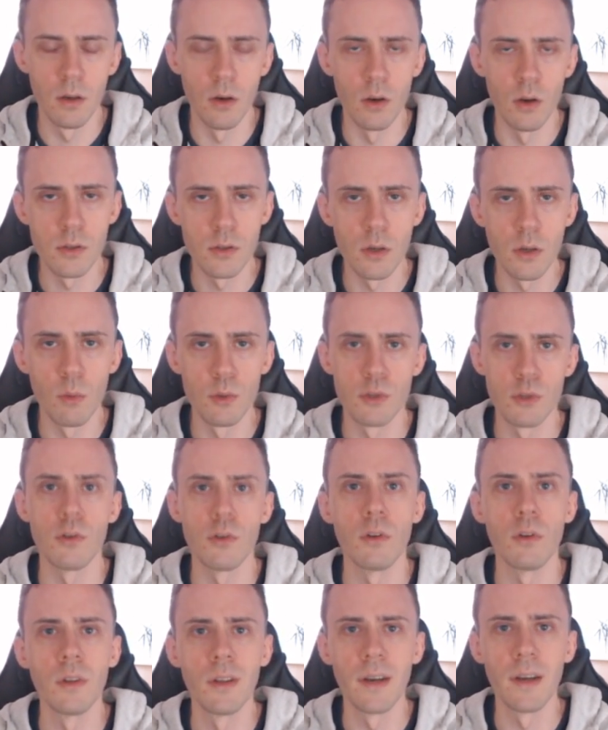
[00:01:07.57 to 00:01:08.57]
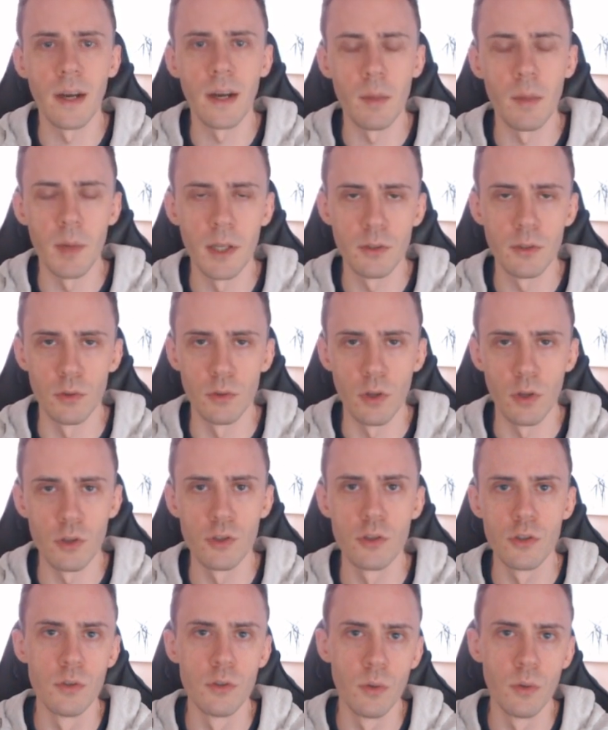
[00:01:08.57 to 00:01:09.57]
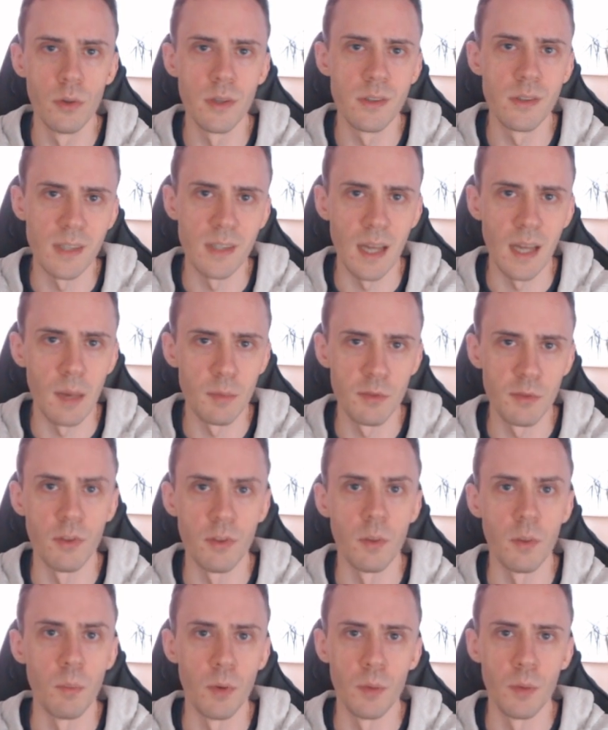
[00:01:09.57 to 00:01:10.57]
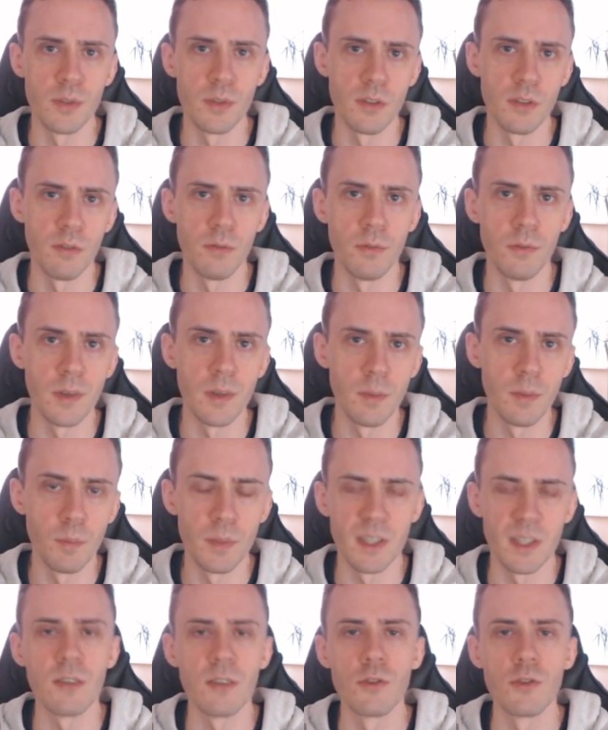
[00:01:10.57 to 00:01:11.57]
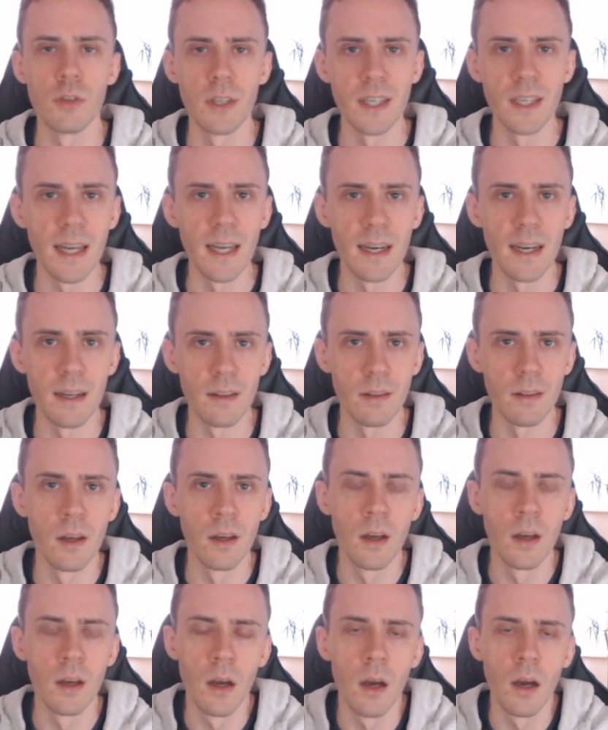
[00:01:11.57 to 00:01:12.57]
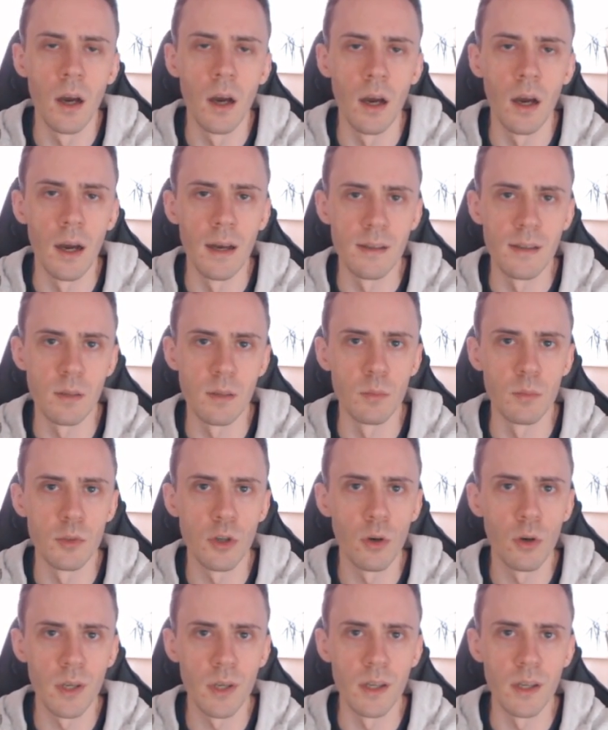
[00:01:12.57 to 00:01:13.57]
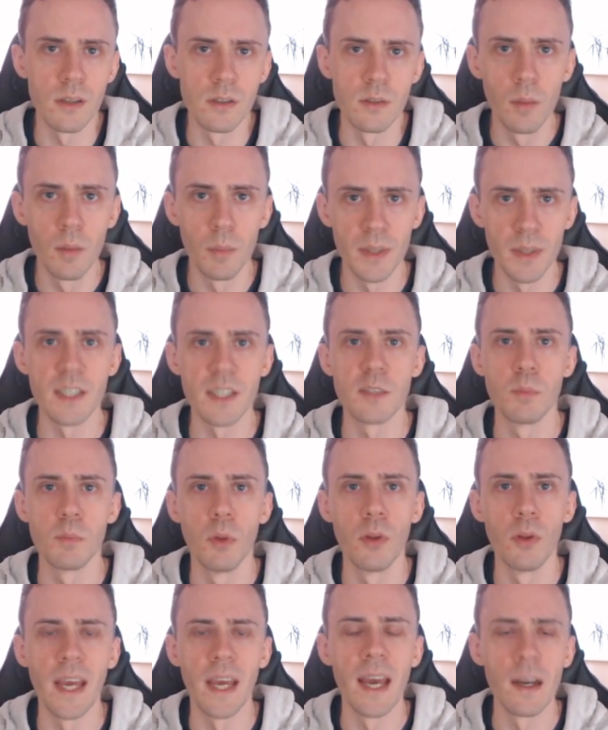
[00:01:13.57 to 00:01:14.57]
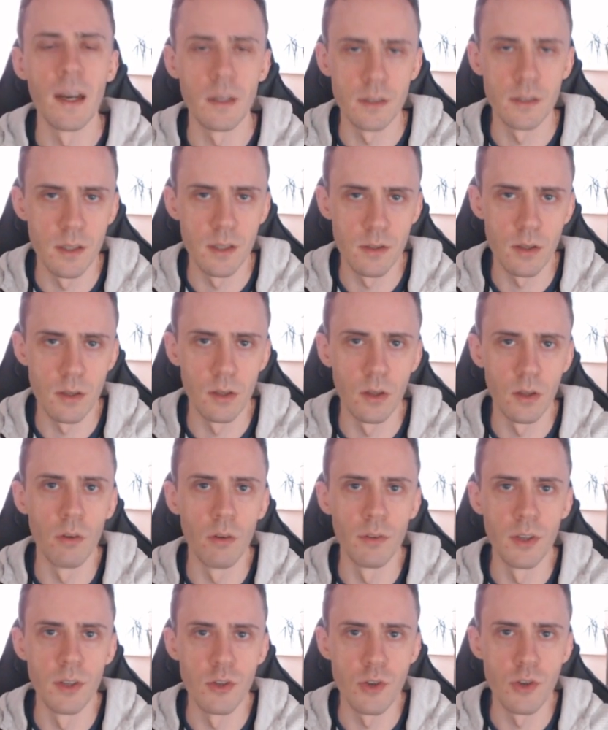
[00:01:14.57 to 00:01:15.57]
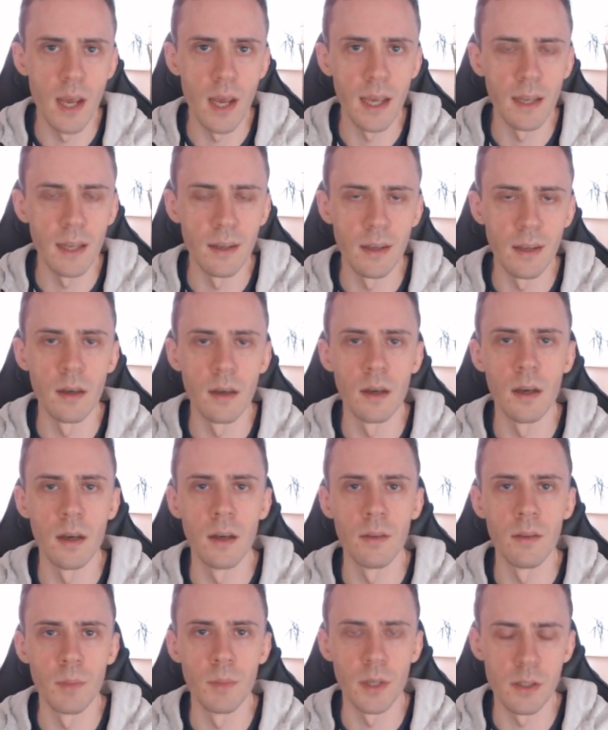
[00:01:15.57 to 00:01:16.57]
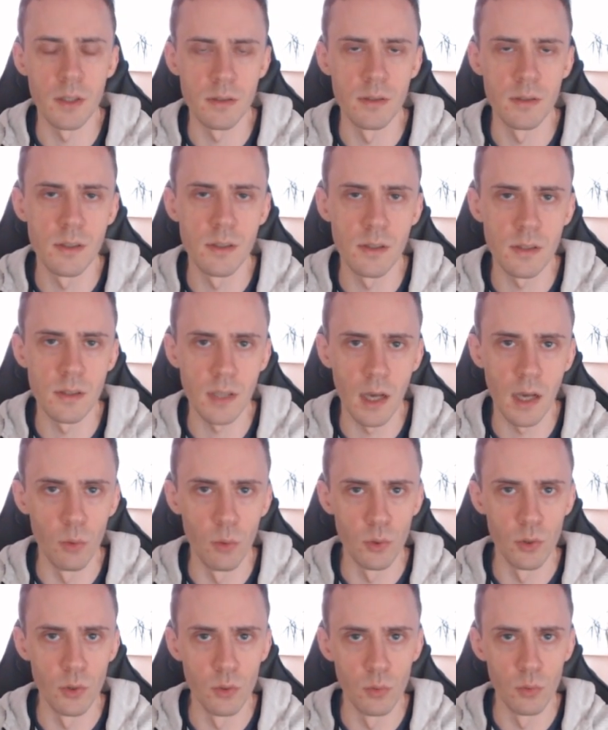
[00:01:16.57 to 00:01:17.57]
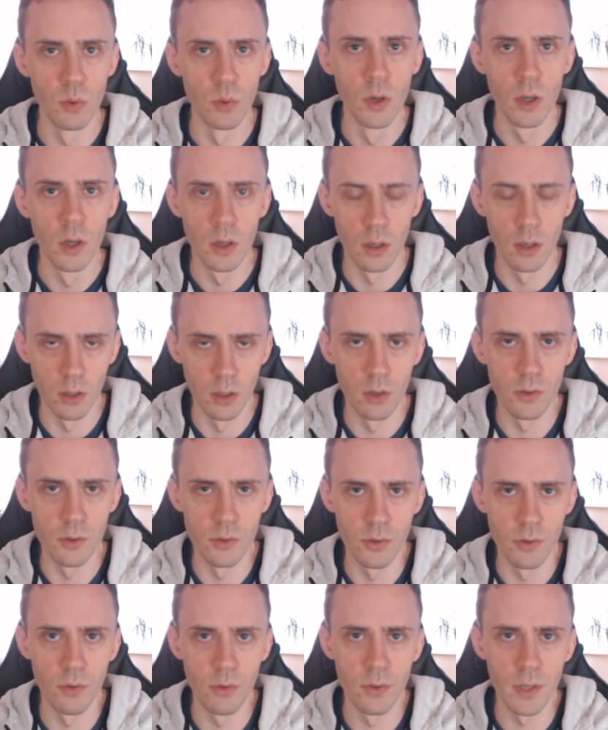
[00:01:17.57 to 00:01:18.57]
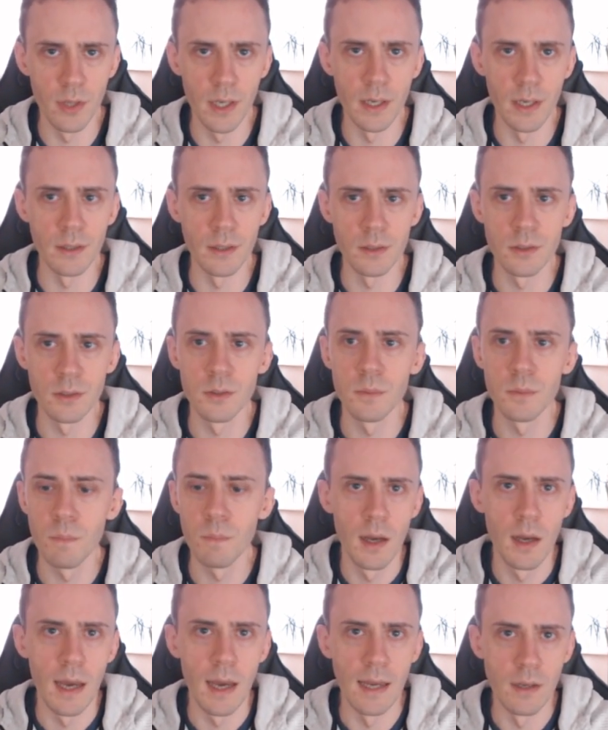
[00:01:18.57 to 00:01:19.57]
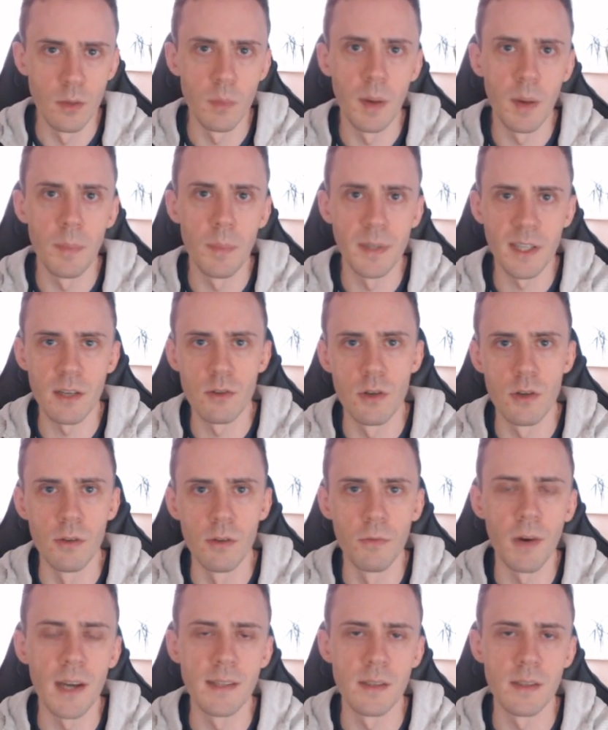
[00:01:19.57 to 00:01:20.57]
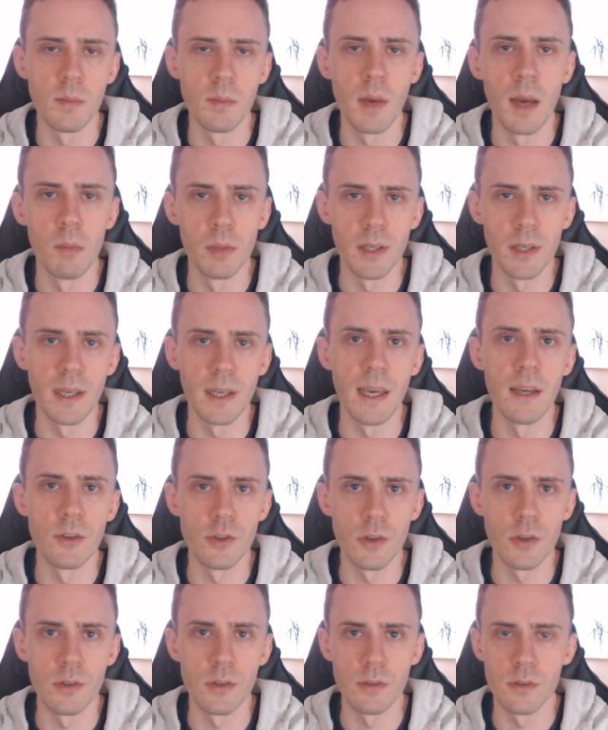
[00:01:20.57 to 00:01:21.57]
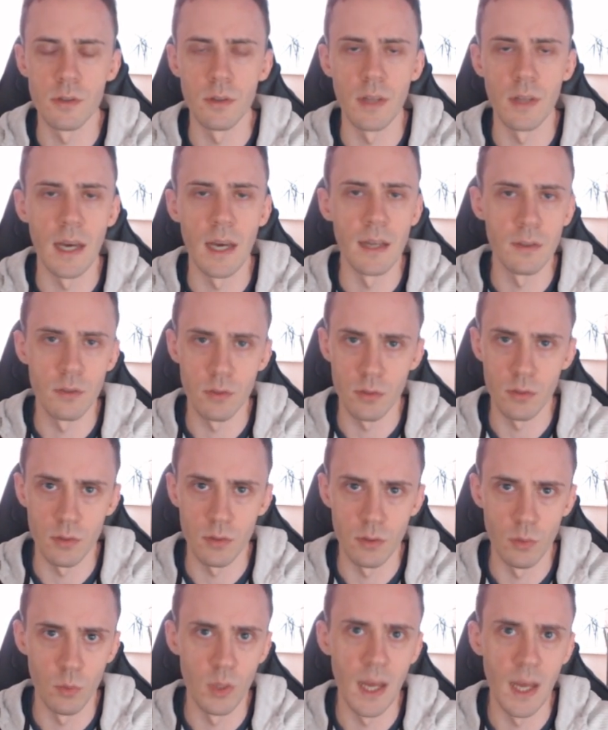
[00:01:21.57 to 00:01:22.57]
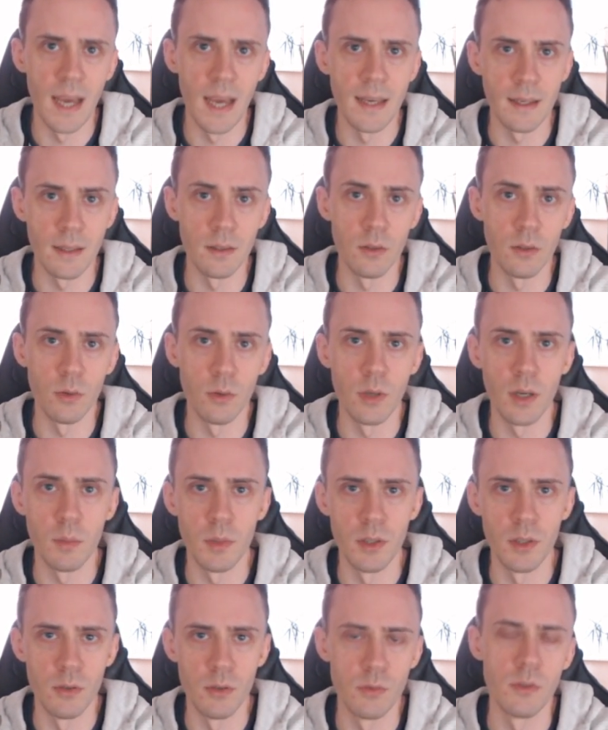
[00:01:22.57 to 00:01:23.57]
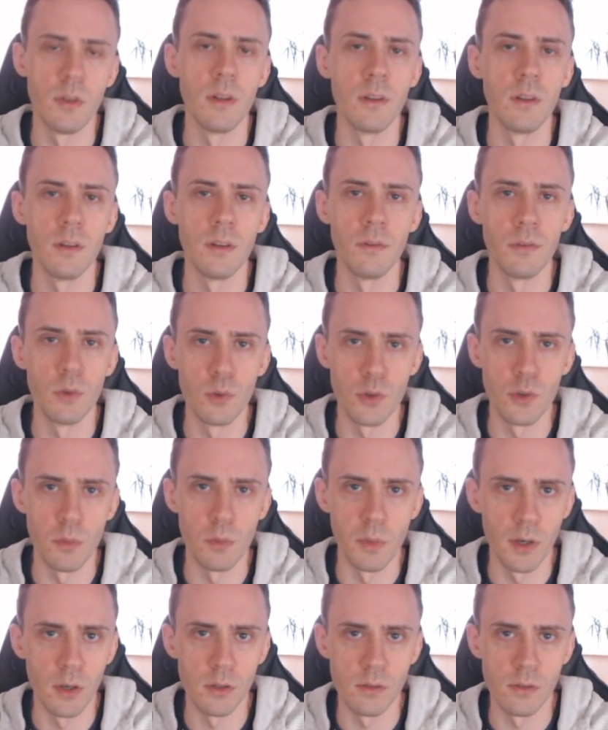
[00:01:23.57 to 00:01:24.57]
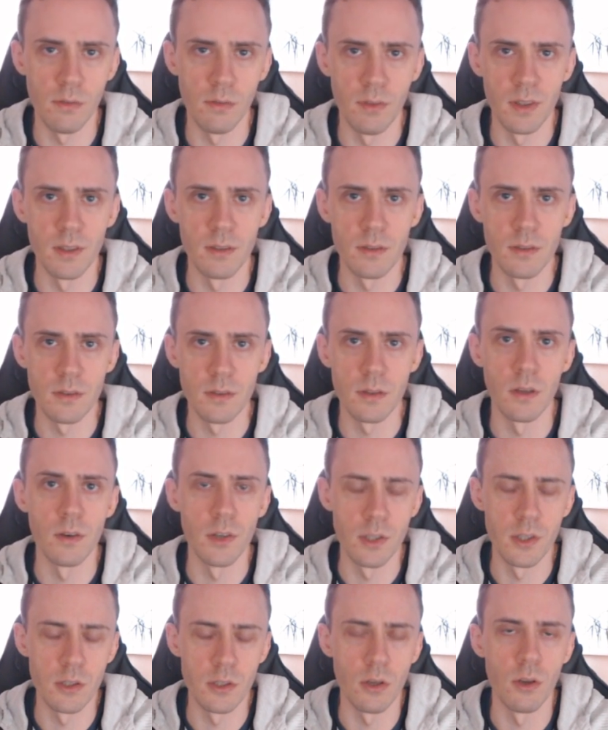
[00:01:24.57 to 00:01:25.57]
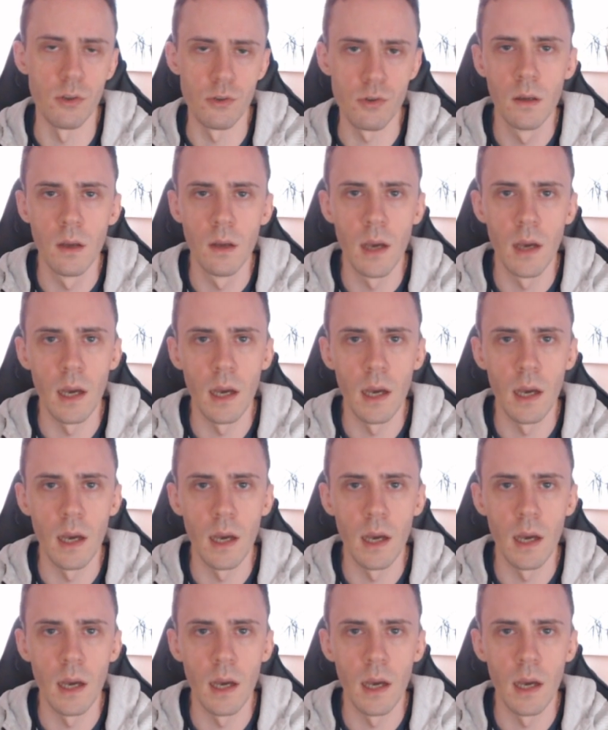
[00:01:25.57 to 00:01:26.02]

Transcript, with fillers: Also, I would strongly recommend to not just do the steps for the purpose of potentially getting uh, some tokens, but explore the ecosystem of the chain uh, because this is how you learn new things and you may potentially find some applications that uh, you like and you're going to be using in the future because of this research.